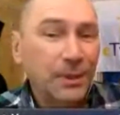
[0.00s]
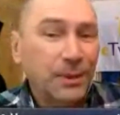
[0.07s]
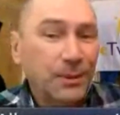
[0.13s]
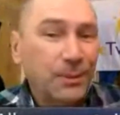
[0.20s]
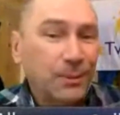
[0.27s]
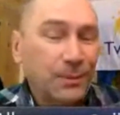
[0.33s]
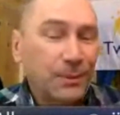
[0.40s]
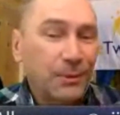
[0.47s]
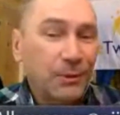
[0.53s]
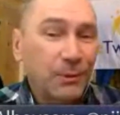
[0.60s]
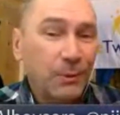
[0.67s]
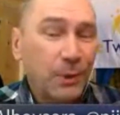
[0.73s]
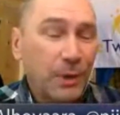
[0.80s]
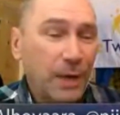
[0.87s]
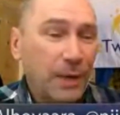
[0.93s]

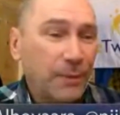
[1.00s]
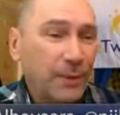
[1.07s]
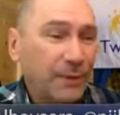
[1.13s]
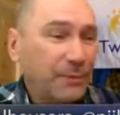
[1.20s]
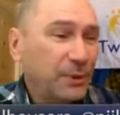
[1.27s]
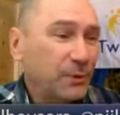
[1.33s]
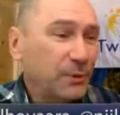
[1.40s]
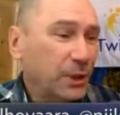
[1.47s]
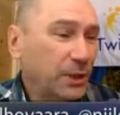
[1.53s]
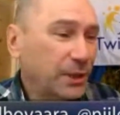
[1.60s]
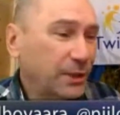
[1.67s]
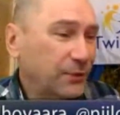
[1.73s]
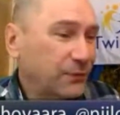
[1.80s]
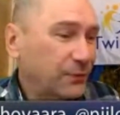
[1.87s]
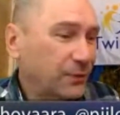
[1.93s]
where I've been working
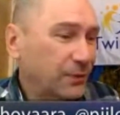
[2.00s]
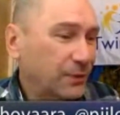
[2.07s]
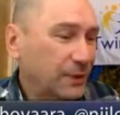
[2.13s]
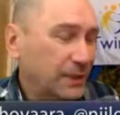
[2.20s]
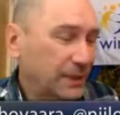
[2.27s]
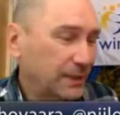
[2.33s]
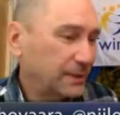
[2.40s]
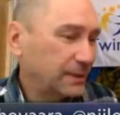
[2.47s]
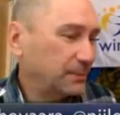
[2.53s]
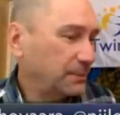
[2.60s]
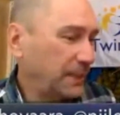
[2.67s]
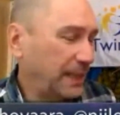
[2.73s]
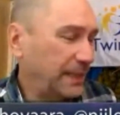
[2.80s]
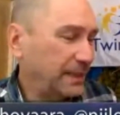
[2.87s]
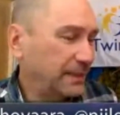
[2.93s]
here for
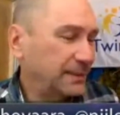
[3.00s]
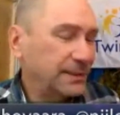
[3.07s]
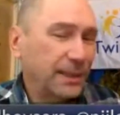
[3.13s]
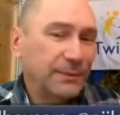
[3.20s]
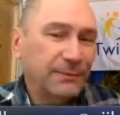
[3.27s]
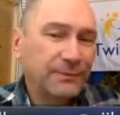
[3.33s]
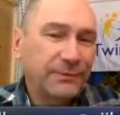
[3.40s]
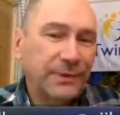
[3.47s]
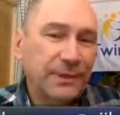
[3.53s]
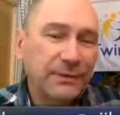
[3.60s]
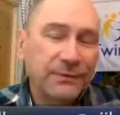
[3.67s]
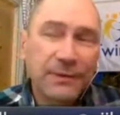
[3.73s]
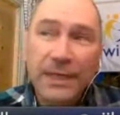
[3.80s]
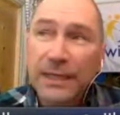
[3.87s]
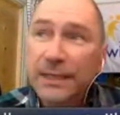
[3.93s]
time really
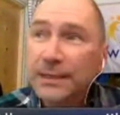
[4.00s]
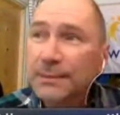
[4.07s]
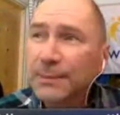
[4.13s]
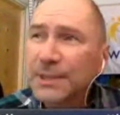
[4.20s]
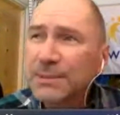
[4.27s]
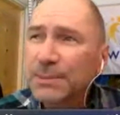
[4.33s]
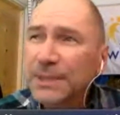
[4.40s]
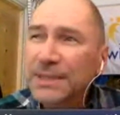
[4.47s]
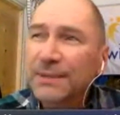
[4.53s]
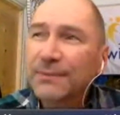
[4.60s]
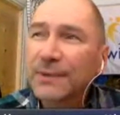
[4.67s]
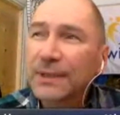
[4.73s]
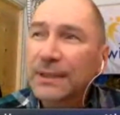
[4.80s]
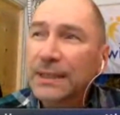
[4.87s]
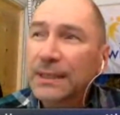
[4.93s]
flies. It must be
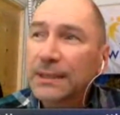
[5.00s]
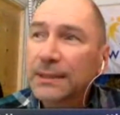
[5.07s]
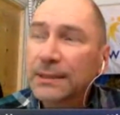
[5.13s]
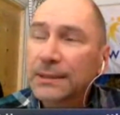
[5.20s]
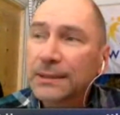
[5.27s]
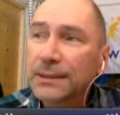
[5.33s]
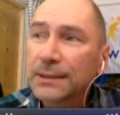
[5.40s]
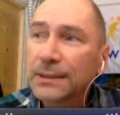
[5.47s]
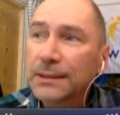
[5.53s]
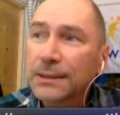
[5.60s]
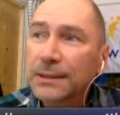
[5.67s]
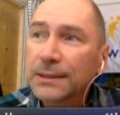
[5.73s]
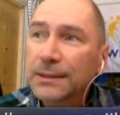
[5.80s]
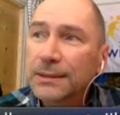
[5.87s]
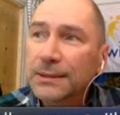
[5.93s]
something like,
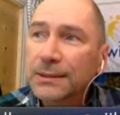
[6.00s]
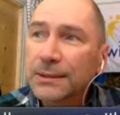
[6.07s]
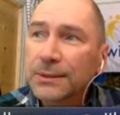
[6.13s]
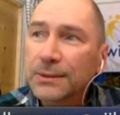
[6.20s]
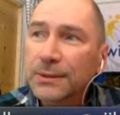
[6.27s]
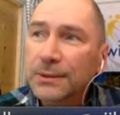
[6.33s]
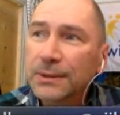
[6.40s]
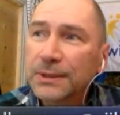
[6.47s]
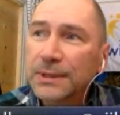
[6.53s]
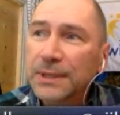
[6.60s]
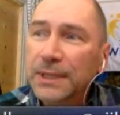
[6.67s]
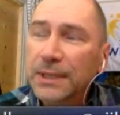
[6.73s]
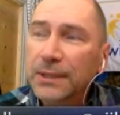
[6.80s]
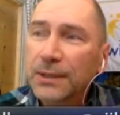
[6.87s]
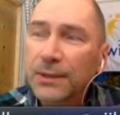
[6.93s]
shoot, is it
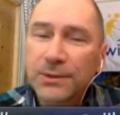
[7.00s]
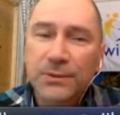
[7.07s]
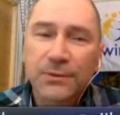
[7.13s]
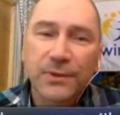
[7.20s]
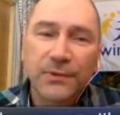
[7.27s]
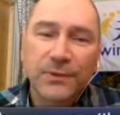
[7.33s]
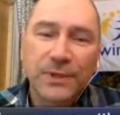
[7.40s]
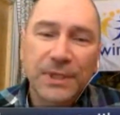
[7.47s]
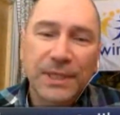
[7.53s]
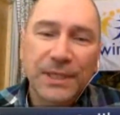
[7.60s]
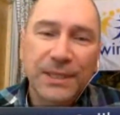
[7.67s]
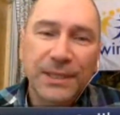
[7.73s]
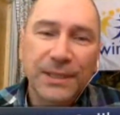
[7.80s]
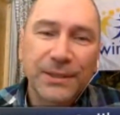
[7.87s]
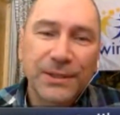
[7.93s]
getting close to 15
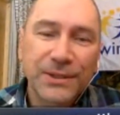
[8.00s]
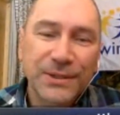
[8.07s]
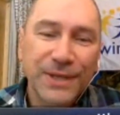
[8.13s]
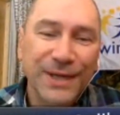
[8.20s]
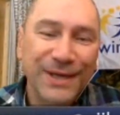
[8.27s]
years now?